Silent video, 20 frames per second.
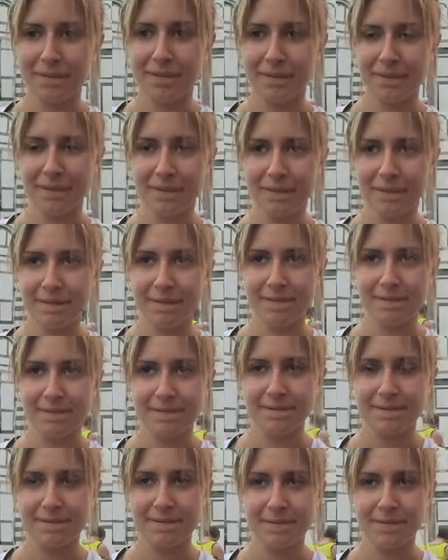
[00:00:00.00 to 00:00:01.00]

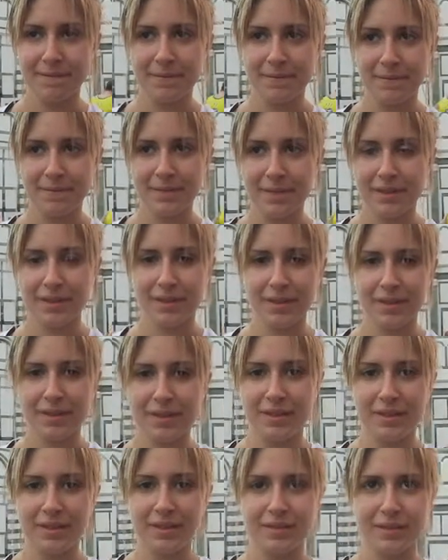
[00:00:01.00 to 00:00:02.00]

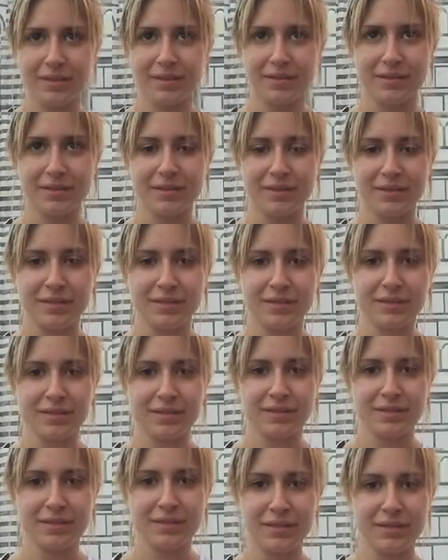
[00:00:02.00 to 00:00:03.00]

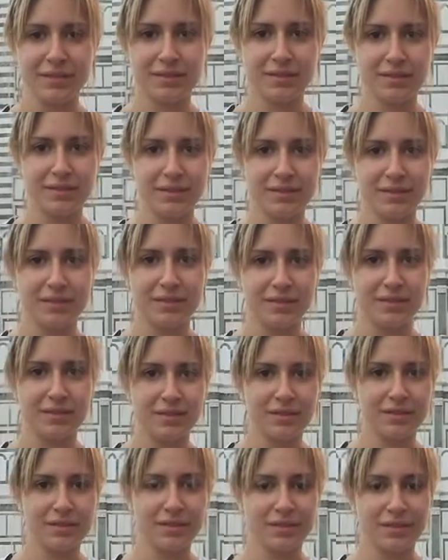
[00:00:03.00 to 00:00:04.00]

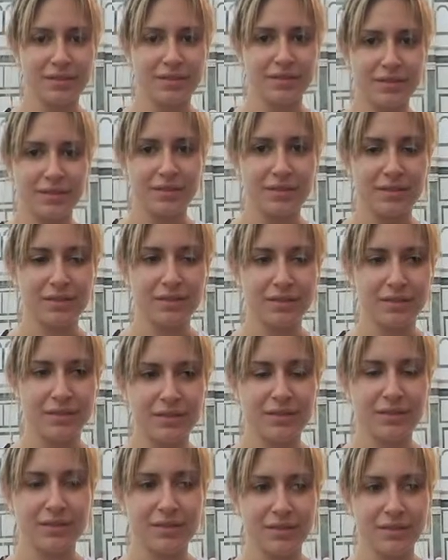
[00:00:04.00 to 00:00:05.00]

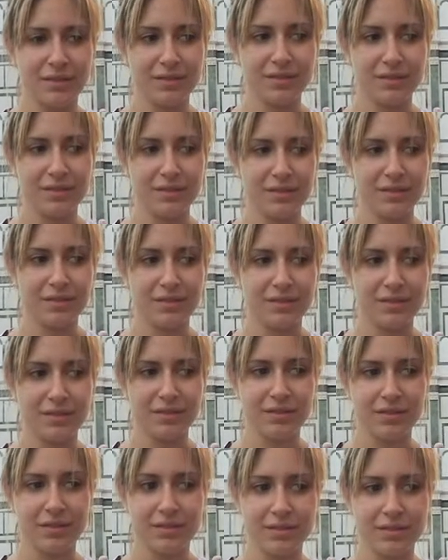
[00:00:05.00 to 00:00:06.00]

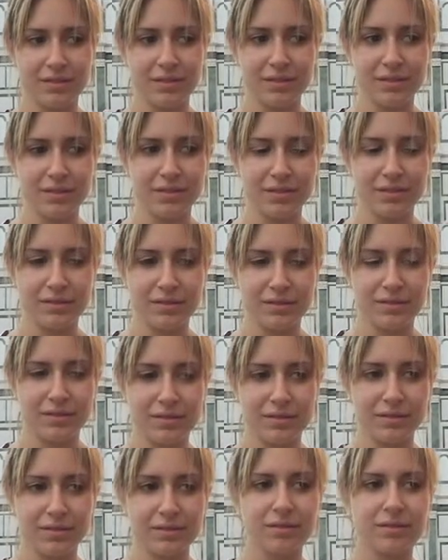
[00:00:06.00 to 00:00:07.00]

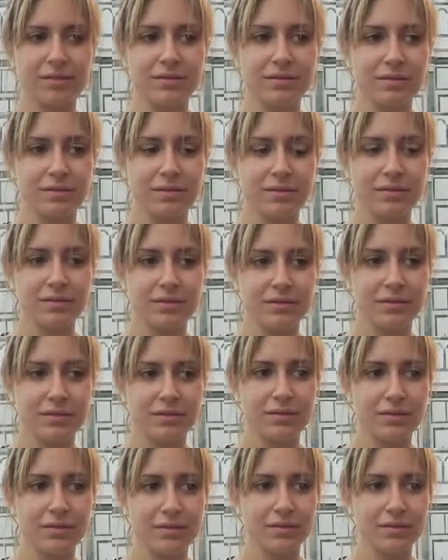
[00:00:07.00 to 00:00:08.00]
The person shown says nothing.